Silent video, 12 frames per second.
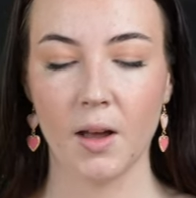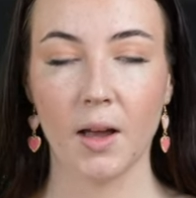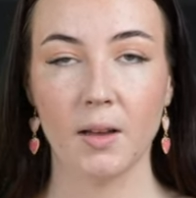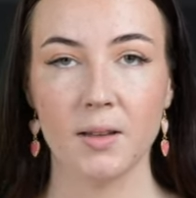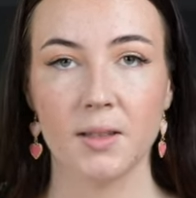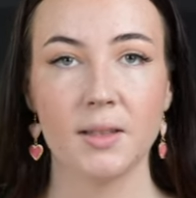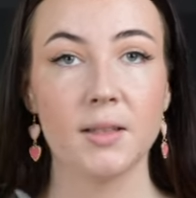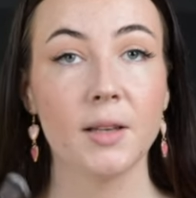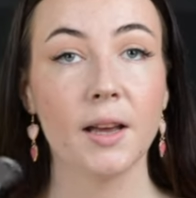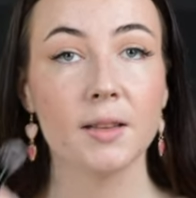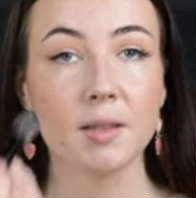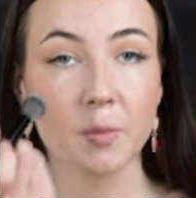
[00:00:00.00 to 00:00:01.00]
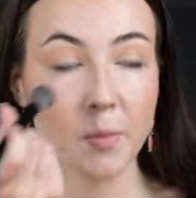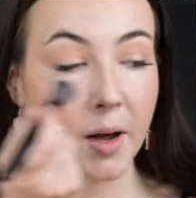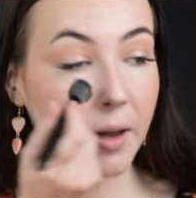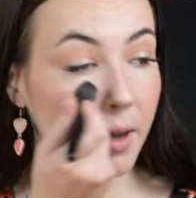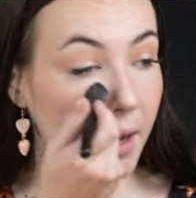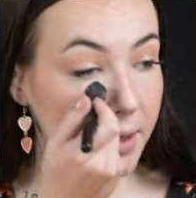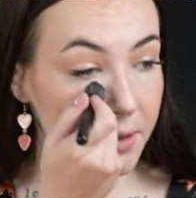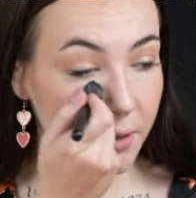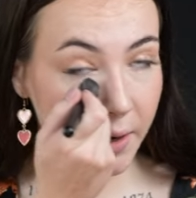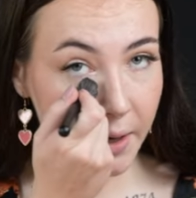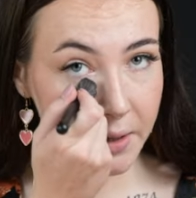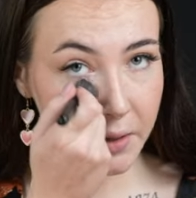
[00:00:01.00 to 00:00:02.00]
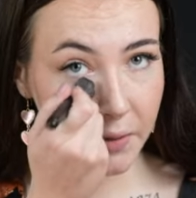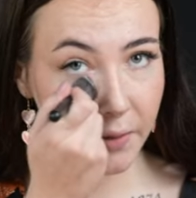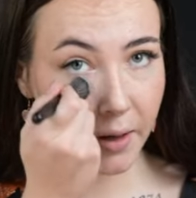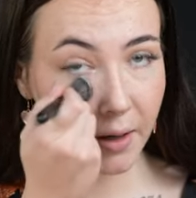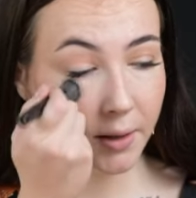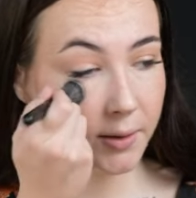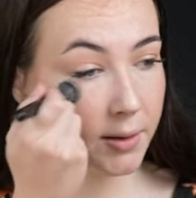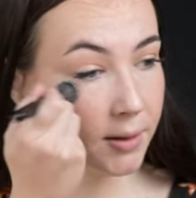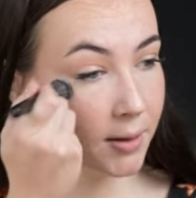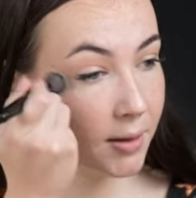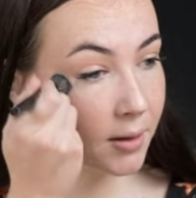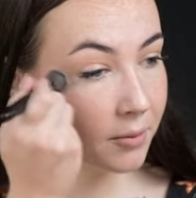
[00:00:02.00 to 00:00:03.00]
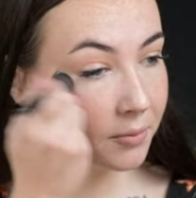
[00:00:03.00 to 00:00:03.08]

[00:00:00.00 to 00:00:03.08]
and set my under eyes first.